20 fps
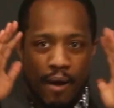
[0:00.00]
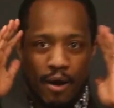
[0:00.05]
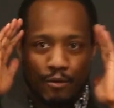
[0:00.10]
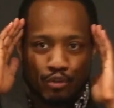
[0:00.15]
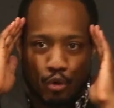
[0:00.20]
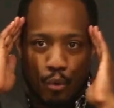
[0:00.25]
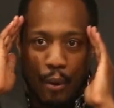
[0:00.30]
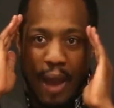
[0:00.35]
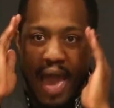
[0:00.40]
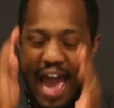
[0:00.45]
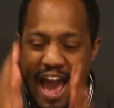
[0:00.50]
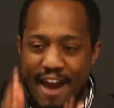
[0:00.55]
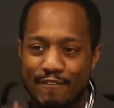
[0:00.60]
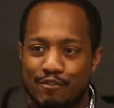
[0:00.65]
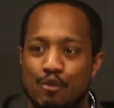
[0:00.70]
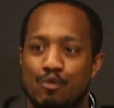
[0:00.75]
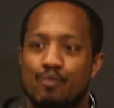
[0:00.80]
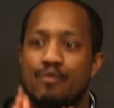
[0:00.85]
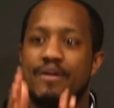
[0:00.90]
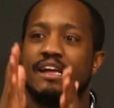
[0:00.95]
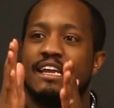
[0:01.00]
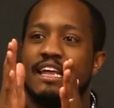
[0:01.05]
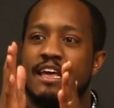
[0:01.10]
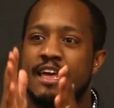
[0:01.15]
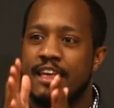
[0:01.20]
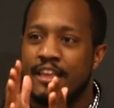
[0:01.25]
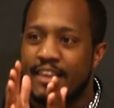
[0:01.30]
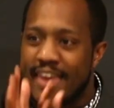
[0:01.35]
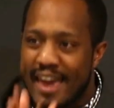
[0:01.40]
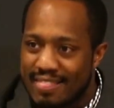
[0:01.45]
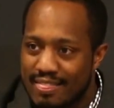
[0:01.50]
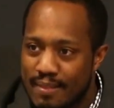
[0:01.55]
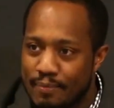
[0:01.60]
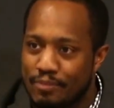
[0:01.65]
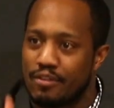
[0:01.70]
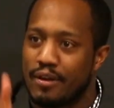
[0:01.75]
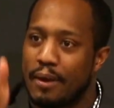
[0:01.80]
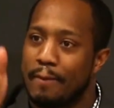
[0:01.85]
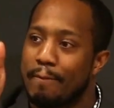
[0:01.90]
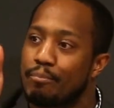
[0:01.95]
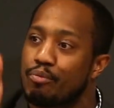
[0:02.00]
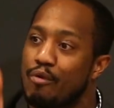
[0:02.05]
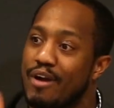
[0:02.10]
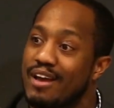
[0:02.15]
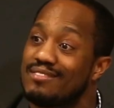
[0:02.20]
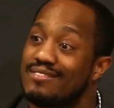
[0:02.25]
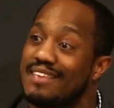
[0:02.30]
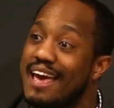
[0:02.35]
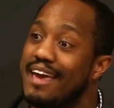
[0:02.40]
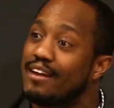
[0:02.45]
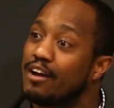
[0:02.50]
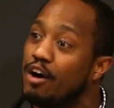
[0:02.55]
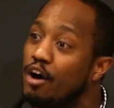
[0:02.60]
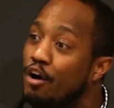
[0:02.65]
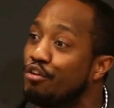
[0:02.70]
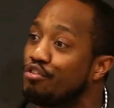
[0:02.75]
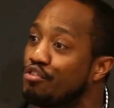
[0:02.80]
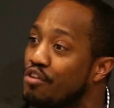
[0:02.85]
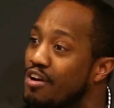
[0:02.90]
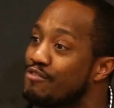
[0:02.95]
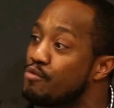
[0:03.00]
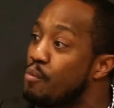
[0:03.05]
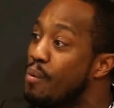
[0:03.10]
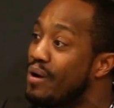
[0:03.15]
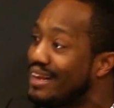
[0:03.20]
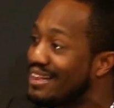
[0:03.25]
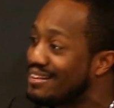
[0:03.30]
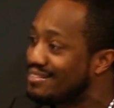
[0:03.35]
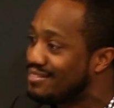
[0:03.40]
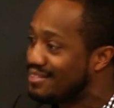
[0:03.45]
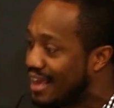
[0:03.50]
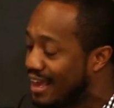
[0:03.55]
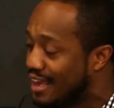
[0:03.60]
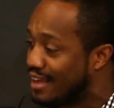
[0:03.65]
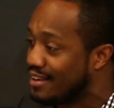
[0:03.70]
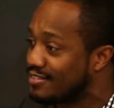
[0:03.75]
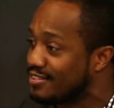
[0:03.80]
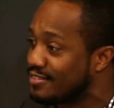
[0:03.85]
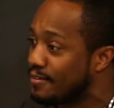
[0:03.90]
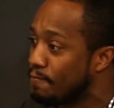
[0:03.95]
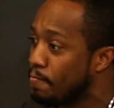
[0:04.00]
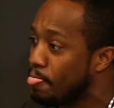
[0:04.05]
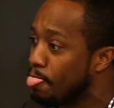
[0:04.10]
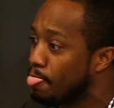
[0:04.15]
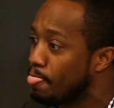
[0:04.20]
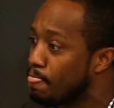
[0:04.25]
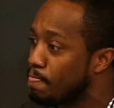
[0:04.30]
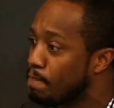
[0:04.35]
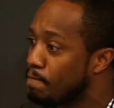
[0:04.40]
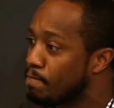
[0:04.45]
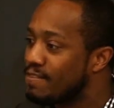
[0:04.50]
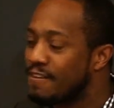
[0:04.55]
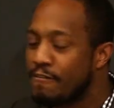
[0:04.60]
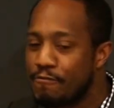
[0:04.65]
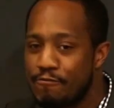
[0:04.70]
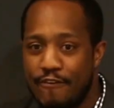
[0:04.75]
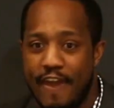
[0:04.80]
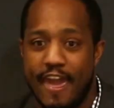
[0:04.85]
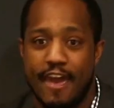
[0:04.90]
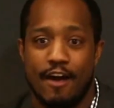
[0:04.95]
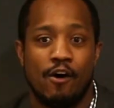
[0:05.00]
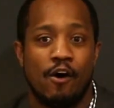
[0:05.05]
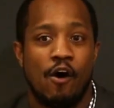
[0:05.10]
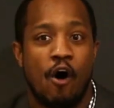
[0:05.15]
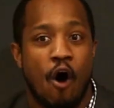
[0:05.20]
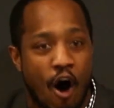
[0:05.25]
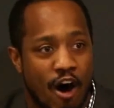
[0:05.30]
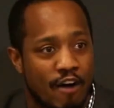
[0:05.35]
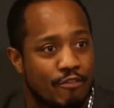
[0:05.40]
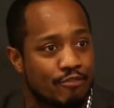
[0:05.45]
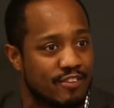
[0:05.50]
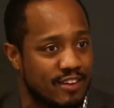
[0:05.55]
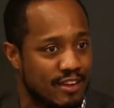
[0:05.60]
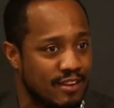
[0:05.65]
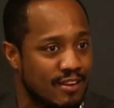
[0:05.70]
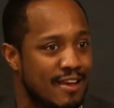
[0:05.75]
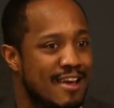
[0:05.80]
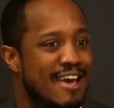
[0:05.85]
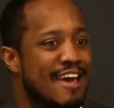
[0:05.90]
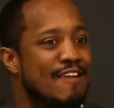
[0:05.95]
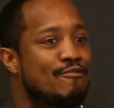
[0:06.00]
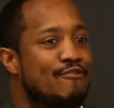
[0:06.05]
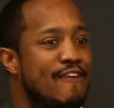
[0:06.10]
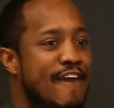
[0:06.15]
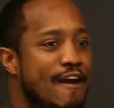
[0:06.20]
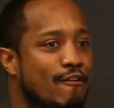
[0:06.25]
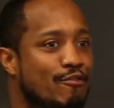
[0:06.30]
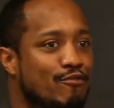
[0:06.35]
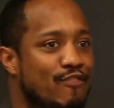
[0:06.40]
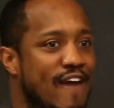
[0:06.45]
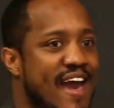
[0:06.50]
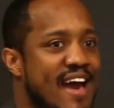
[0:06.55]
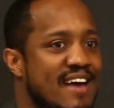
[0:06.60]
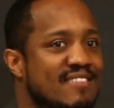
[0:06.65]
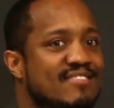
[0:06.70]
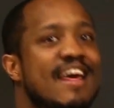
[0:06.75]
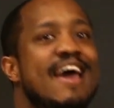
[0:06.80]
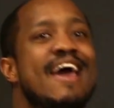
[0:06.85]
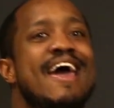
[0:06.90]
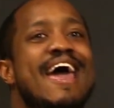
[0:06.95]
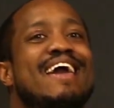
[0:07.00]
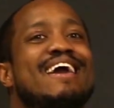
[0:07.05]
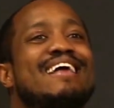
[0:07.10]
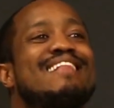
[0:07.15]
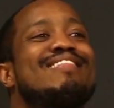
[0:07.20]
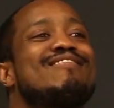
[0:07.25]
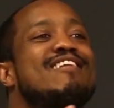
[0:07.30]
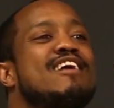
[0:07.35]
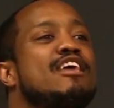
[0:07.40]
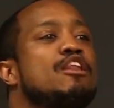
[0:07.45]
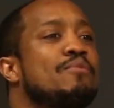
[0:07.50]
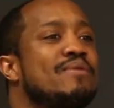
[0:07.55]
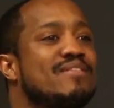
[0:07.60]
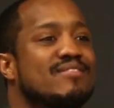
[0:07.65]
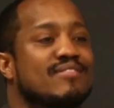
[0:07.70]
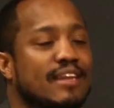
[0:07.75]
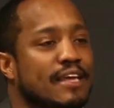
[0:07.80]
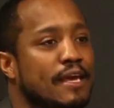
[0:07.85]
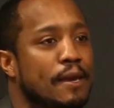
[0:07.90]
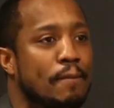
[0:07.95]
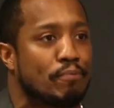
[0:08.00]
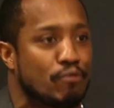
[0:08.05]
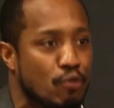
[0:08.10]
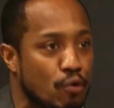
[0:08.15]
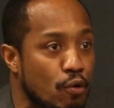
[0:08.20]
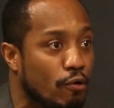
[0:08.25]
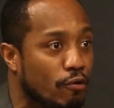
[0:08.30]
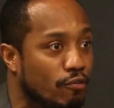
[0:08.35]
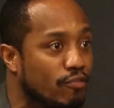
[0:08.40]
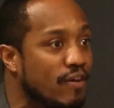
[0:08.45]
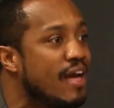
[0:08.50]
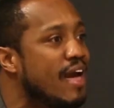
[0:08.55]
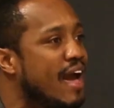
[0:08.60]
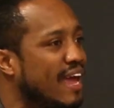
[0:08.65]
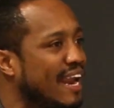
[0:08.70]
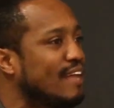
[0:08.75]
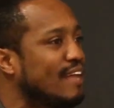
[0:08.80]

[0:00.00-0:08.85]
so you have to really get them to embrace that culture of what it takes to fail often and fail fast and continuously improve. And